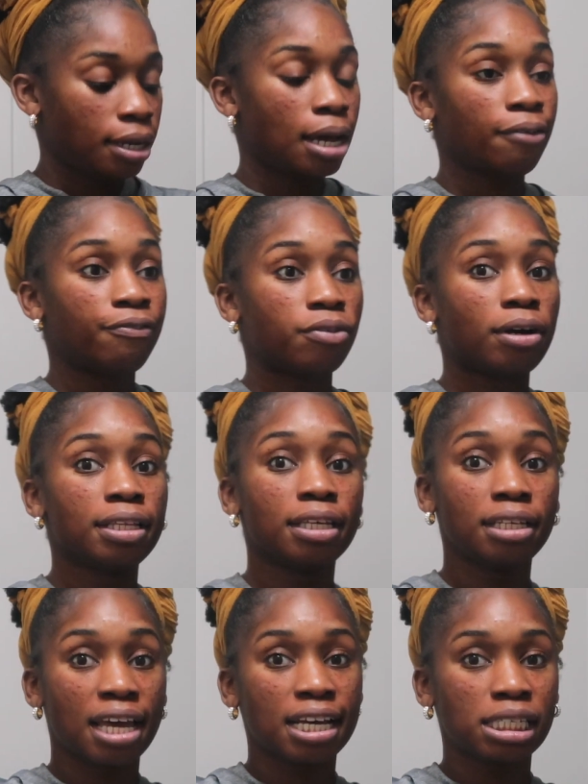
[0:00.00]
Now for the
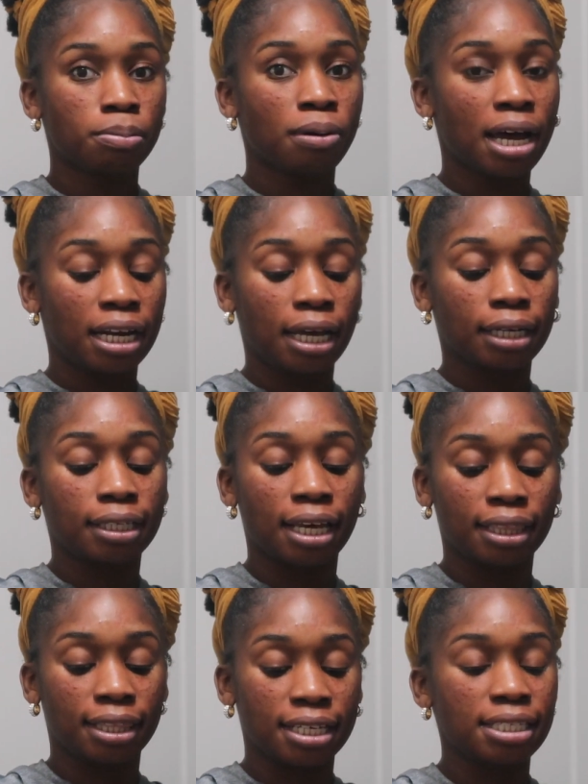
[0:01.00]
next
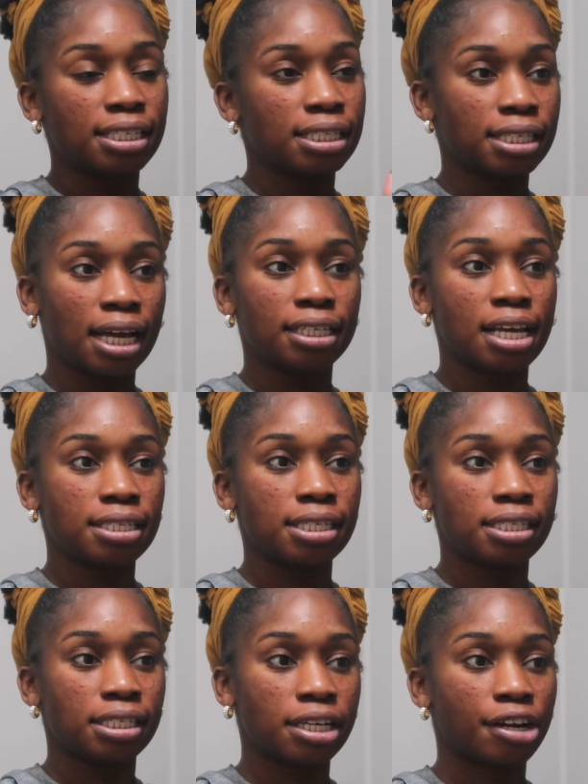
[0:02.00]
product, this is not
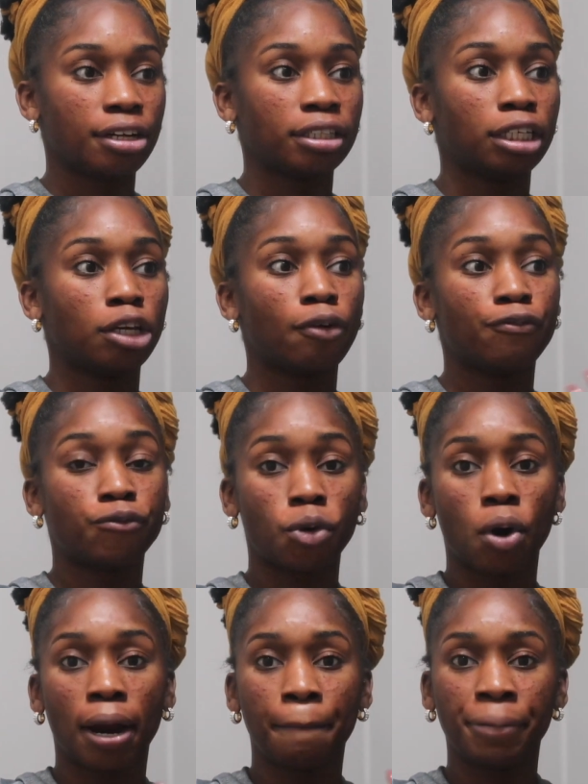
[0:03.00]
necessarily
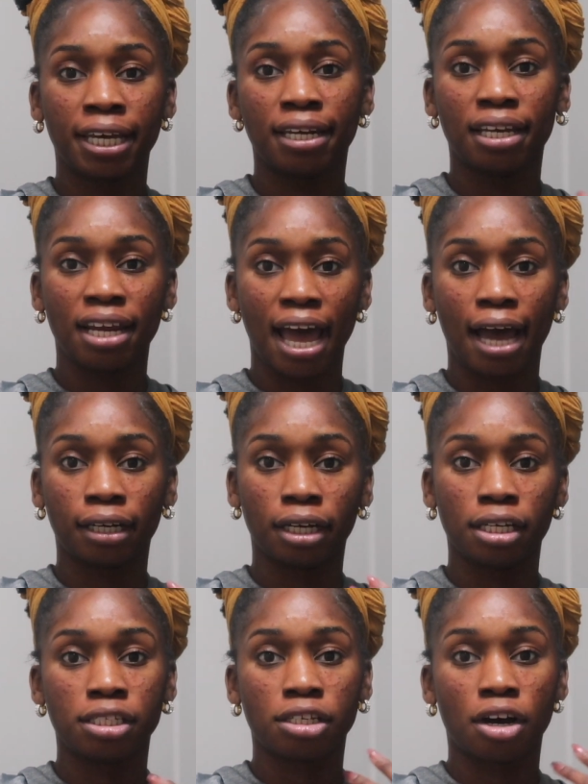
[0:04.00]
for pitted
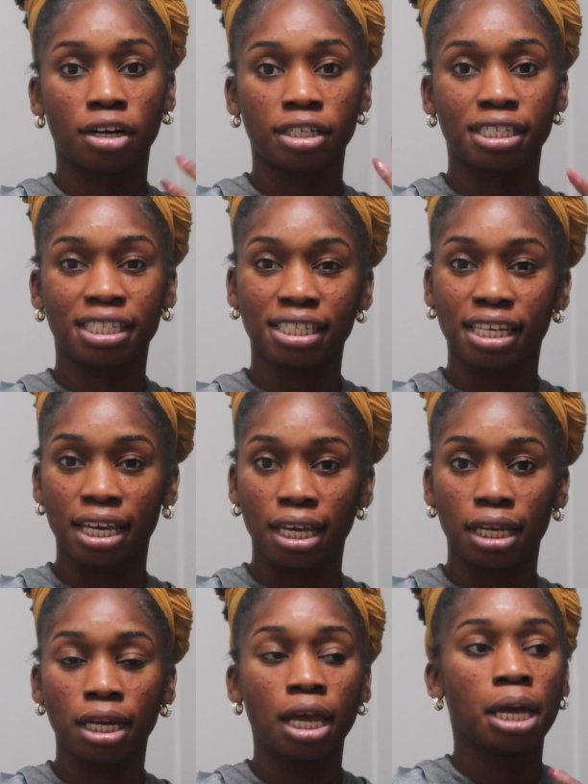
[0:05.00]
acne scarred
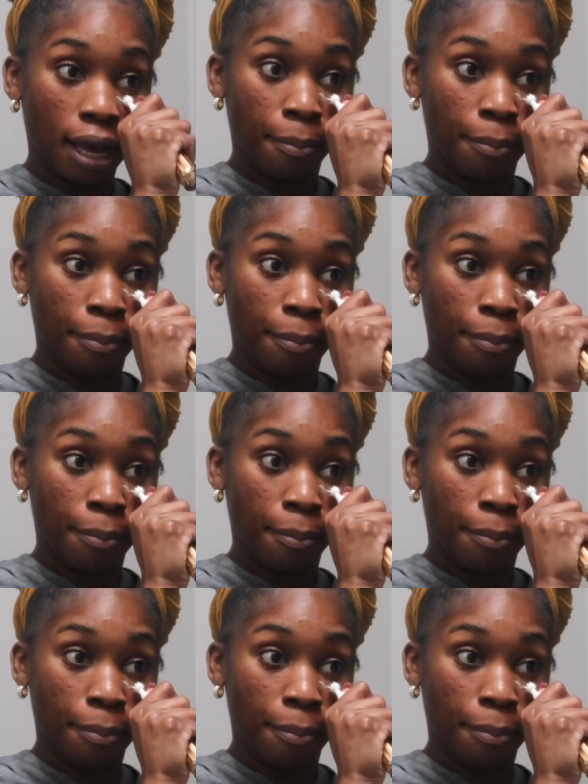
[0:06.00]
skin,